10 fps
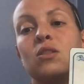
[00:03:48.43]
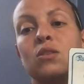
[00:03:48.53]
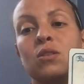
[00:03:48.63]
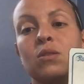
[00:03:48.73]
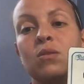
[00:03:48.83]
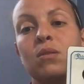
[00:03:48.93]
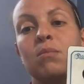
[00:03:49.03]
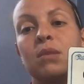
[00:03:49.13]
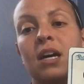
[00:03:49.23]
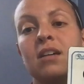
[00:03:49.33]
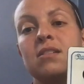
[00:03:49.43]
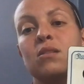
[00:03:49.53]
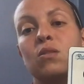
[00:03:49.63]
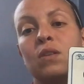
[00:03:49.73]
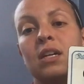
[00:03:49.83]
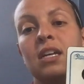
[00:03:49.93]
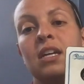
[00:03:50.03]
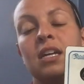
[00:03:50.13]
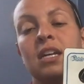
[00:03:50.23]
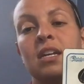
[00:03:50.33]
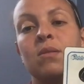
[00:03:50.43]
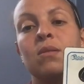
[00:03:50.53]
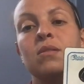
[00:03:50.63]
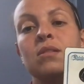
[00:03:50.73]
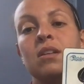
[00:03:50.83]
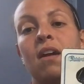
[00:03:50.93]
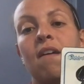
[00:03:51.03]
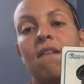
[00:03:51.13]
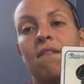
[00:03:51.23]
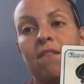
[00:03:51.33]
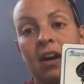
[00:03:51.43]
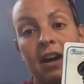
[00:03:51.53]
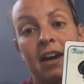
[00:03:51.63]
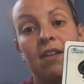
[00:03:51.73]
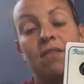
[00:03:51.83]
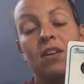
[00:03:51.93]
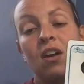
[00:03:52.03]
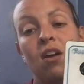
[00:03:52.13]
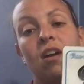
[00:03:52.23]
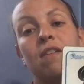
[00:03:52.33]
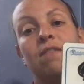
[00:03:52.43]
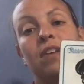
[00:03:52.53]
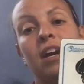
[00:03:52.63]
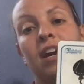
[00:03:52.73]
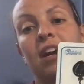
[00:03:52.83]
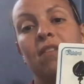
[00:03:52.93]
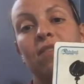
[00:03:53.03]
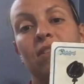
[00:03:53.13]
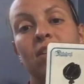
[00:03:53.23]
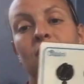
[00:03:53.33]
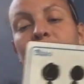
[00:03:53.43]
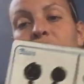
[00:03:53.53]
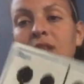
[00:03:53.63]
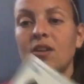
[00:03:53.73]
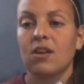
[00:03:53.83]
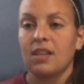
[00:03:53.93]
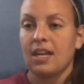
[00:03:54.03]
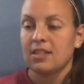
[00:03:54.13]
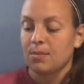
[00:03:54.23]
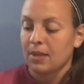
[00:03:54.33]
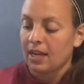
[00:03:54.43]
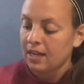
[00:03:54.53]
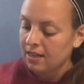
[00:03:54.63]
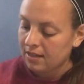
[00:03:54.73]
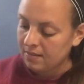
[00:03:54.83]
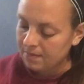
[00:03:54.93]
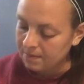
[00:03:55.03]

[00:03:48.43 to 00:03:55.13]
2 plus 3 equals 5. Our 5 goes in our last blank.